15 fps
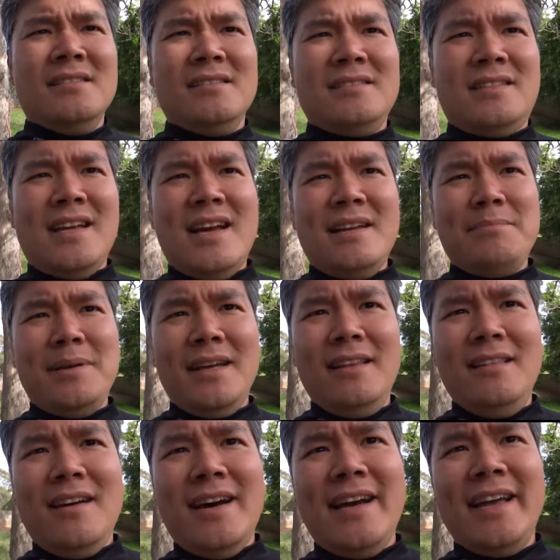Start by
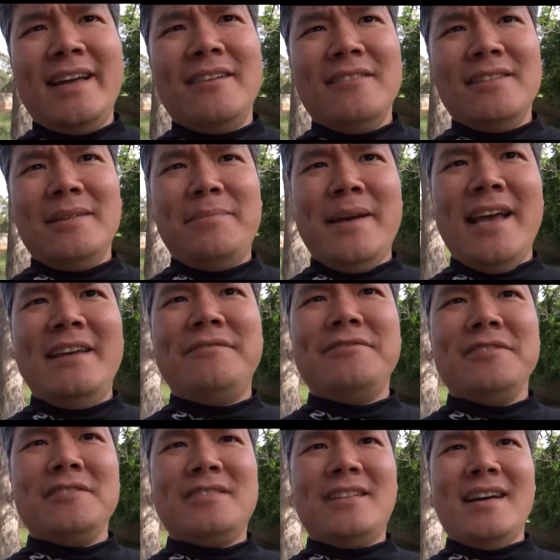lying on the
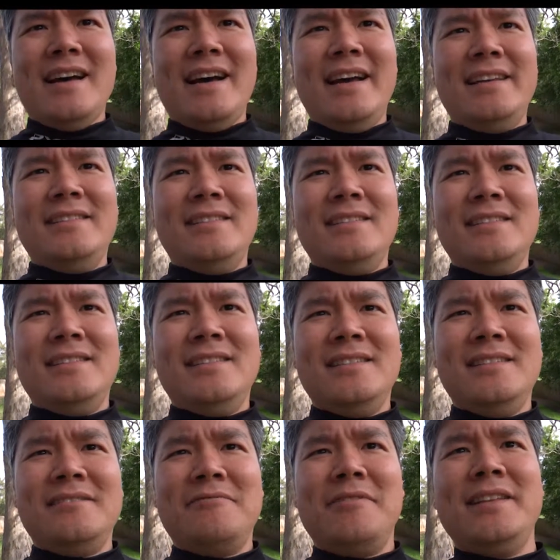painful side
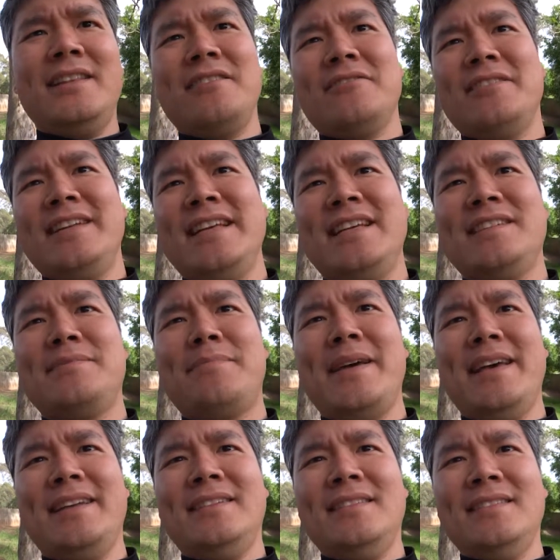with your knees
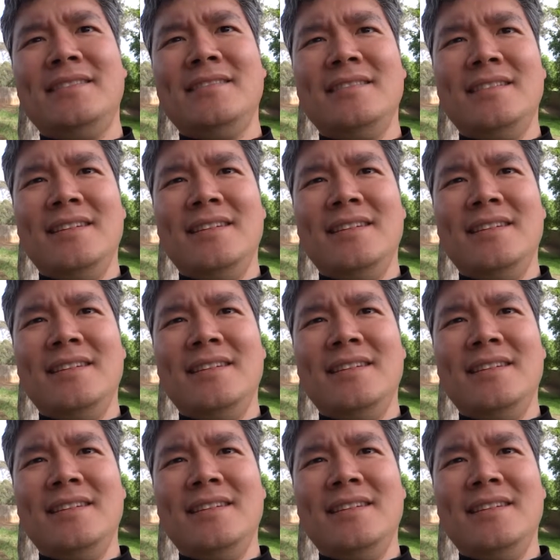bent